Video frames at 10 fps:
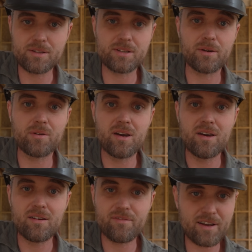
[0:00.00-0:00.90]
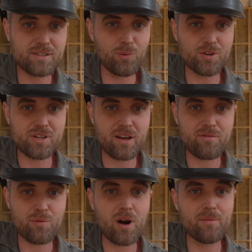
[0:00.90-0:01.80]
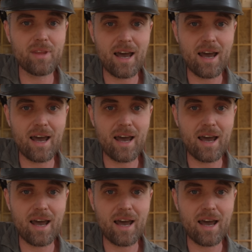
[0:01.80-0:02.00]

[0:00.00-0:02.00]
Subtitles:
So thanks for watching everyone,